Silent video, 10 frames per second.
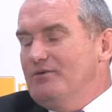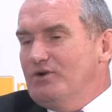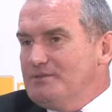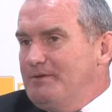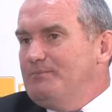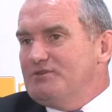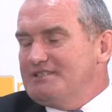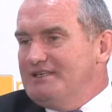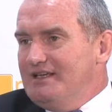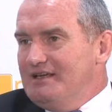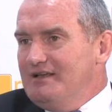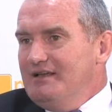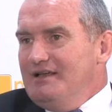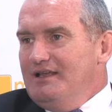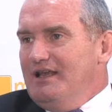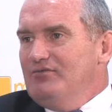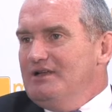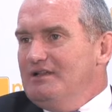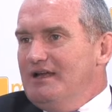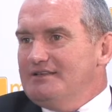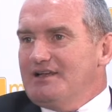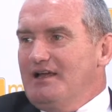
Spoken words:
And once people see it and they realize,